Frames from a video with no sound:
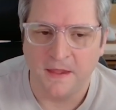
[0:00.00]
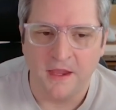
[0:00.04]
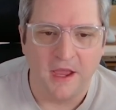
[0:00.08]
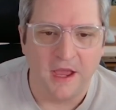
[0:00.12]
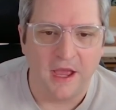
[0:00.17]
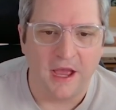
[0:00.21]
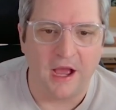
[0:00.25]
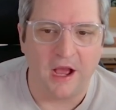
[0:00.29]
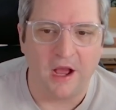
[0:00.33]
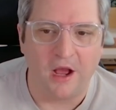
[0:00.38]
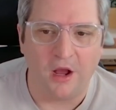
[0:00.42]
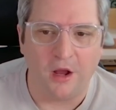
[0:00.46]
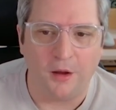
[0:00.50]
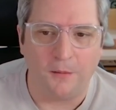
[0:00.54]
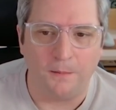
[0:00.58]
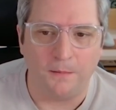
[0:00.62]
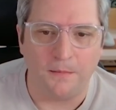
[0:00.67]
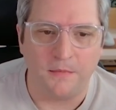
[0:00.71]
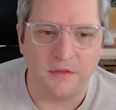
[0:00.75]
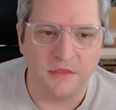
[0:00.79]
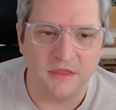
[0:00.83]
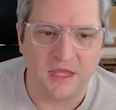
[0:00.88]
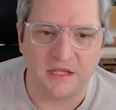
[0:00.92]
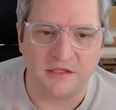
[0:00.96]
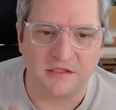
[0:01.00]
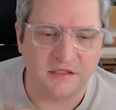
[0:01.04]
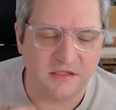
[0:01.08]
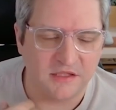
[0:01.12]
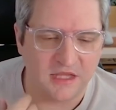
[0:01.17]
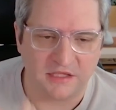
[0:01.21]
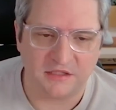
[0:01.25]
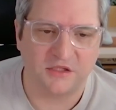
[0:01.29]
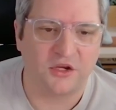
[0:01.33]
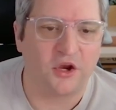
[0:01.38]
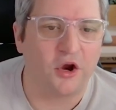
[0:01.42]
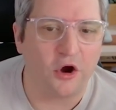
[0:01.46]

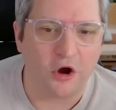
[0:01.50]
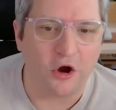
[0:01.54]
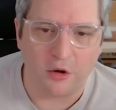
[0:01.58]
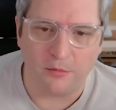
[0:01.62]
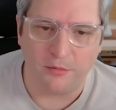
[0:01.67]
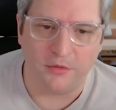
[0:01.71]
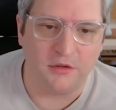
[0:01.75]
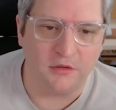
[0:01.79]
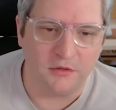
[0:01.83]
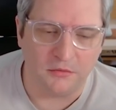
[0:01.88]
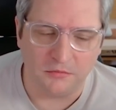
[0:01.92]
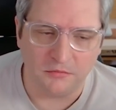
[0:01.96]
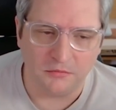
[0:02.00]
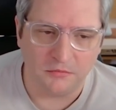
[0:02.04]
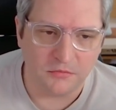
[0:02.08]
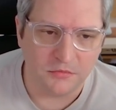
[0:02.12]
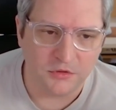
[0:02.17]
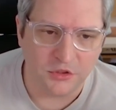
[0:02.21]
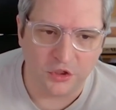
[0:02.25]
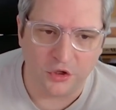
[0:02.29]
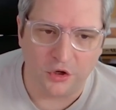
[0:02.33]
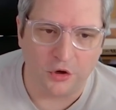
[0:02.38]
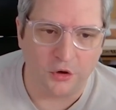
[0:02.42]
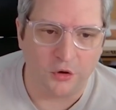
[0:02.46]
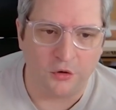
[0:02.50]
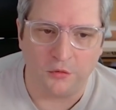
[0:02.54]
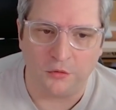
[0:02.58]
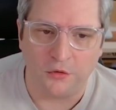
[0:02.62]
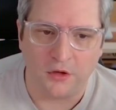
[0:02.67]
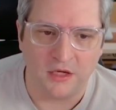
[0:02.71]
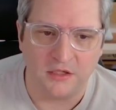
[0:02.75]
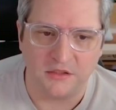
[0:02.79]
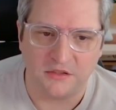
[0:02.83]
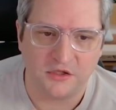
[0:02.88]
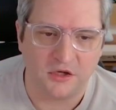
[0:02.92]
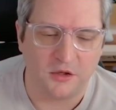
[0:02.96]
That's common,
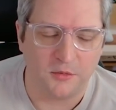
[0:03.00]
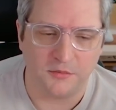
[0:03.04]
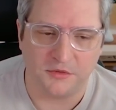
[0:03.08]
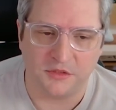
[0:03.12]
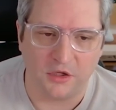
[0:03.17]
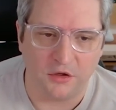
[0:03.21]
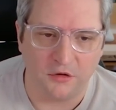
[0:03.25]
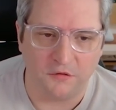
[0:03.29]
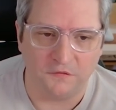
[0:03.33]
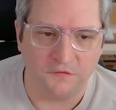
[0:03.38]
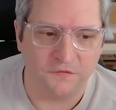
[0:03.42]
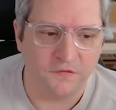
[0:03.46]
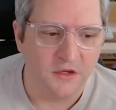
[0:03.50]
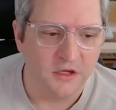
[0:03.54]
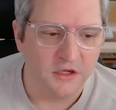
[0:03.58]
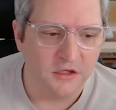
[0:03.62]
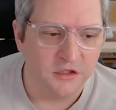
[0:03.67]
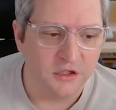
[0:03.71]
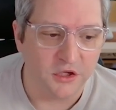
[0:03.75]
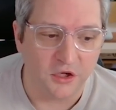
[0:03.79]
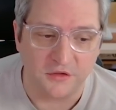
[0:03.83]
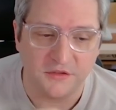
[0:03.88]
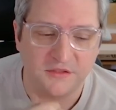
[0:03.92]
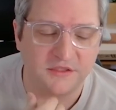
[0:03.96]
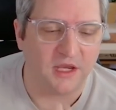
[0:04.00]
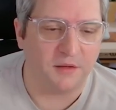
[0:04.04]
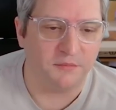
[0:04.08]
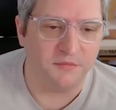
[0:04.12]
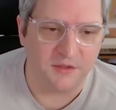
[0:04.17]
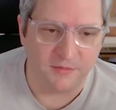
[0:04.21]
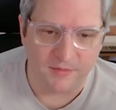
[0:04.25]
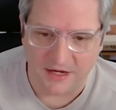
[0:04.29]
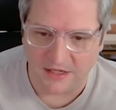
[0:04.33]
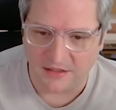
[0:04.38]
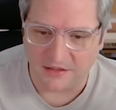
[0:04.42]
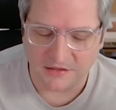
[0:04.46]
in terms of,
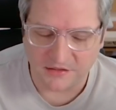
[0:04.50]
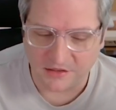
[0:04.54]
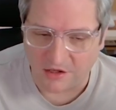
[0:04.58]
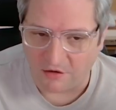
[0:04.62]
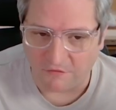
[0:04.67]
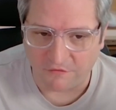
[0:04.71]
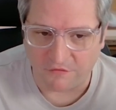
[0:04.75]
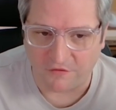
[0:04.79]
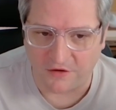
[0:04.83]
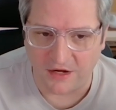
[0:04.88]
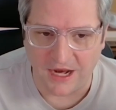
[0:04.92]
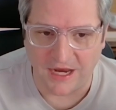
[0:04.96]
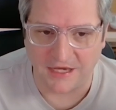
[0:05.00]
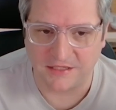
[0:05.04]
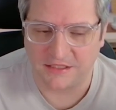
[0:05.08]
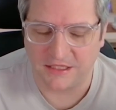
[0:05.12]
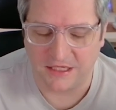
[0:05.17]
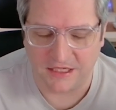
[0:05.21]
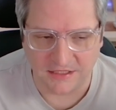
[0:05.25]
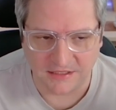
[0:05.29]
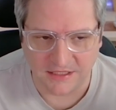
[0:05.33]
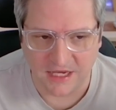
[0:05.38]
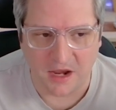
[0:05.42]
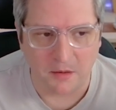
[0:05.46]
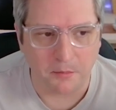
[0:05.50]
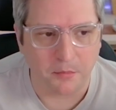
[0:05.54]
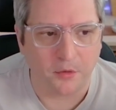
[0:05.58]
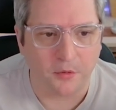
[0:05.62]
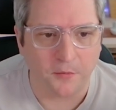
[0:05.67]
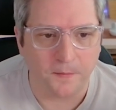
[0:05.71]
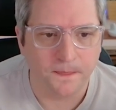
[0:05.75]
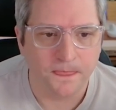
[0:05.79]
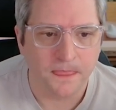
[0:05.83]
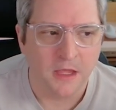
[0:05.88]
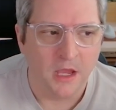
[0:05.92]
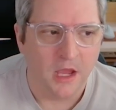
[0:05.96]
subdomain discovery as an
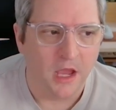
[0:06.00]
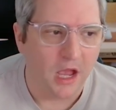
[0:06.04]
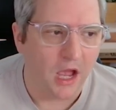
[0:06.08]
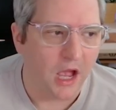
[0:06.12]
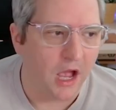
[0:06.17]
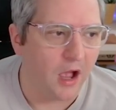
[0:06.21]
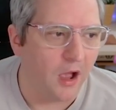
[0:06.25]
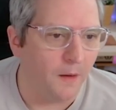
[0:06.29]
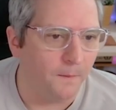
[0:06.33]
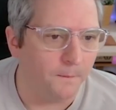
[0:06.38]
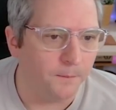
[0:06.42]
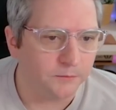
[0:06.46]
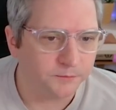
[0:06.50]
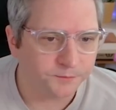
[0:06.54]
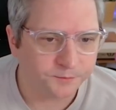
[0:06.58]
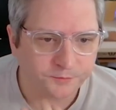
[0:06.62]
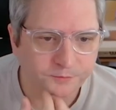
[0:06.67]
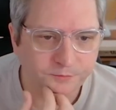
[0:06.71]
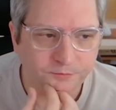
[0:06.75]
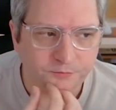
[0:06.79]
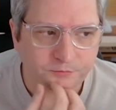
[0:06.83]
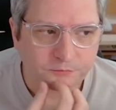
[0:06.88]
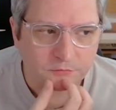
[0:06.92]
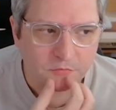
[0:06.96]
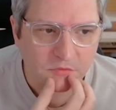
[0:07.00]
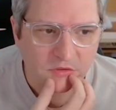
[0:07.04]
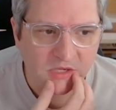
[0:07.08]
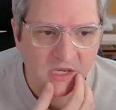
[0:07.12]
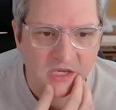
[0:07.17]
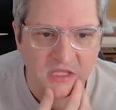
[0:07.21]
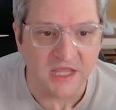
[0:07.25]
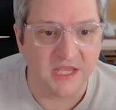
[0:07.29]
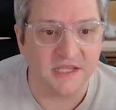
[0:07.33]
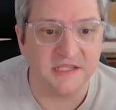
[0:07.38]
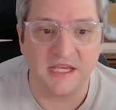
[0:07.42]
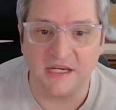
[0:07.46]
example.
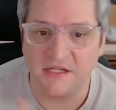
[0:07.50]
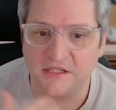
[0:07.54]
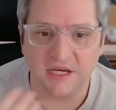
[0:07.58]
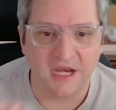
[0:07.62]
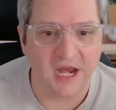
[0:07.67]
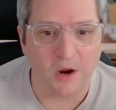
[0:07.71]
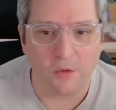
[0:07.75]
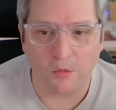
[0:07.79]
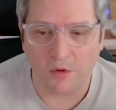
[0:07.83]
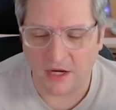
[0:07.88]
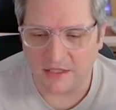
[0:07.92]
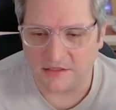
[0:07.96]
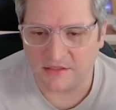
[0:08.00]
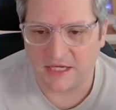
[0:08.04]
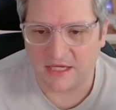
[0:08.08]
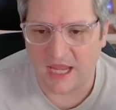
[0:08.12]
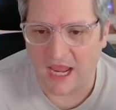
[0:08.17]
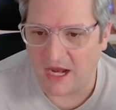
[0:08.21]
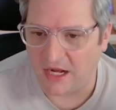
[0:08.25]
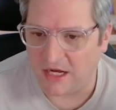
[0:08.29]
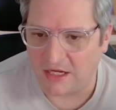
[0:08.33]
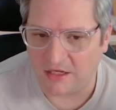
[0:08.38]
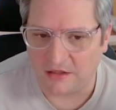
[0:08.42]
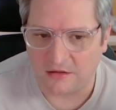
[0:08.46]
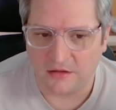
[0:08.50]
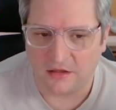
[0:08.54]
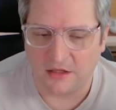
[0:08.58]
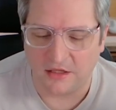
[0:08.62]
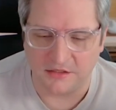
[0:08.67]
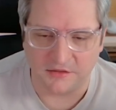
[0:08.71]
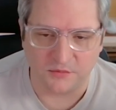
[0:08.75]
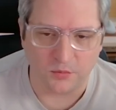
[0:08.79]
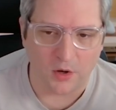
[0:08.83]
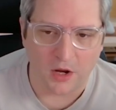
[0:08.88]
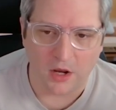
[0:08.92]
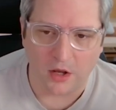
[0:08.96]
There's internet-wide scanning
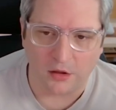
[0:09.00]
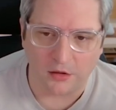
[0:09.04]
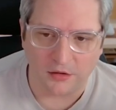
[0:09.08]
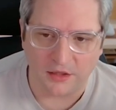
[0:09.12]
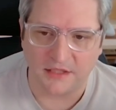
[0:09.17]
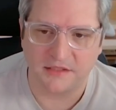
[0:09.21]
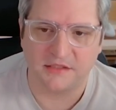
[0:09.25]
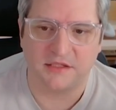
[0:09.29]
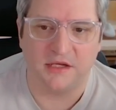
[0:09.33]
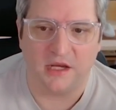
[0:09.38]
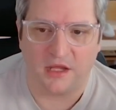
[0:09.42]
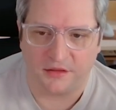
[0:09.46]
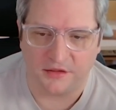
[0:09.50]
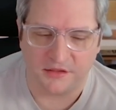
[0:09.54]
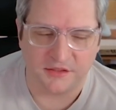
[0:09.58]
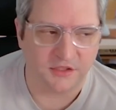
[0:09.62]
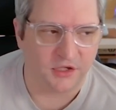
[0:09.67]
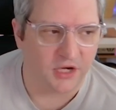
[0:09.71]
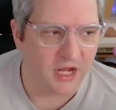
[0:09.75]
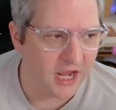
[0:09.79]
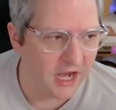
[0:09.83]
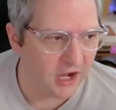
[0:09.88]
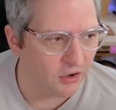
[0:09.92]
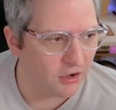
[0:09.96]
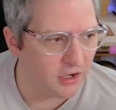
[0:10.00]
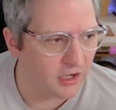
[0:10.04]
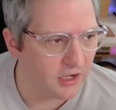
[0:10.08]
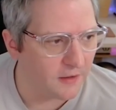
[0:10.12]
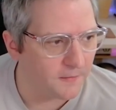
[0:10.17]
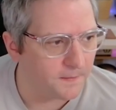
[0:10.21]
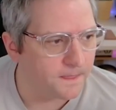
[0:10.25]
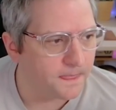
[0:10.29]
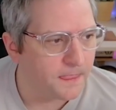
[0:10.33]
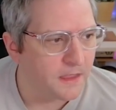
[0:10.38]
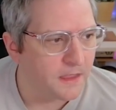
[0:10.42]
as well. That's another sort of area.